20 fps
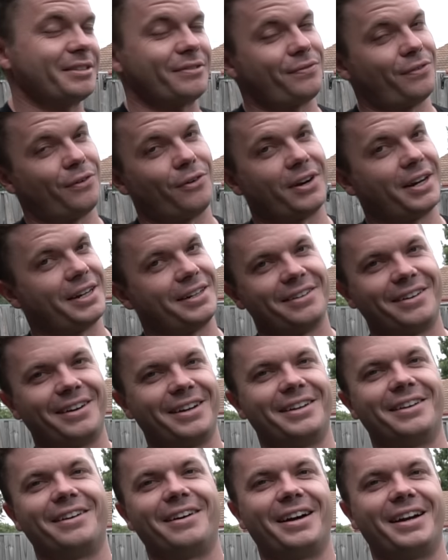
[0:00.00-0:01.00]
is a
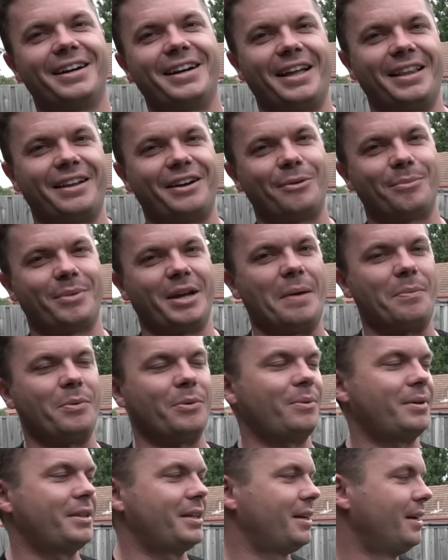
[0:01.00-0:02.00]
14.99, and then I'll be happy
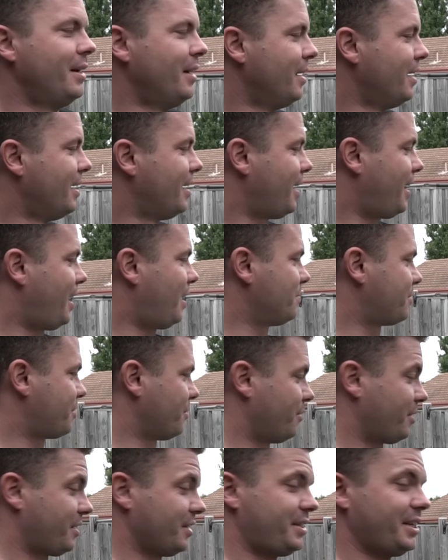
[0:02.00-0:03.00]
with it.
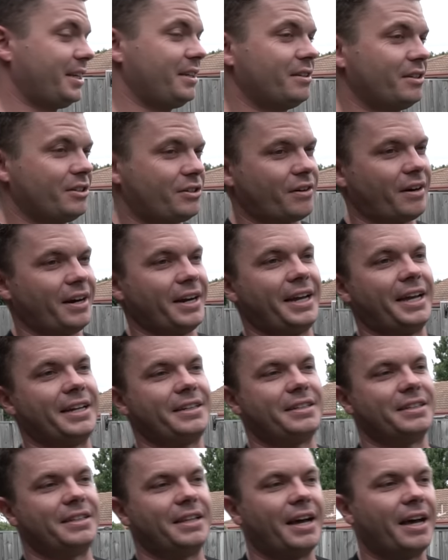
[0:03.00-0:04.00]
So we'll continue to try and
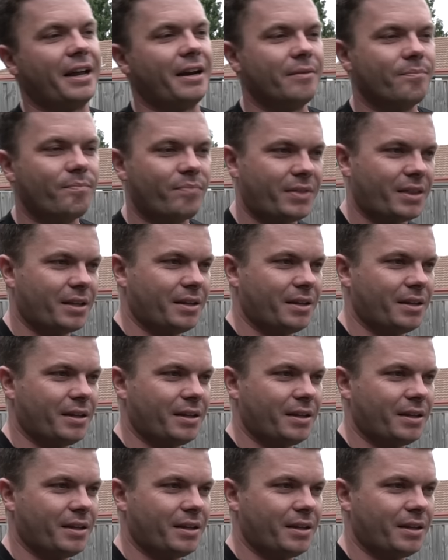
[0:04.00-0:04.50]
get to that.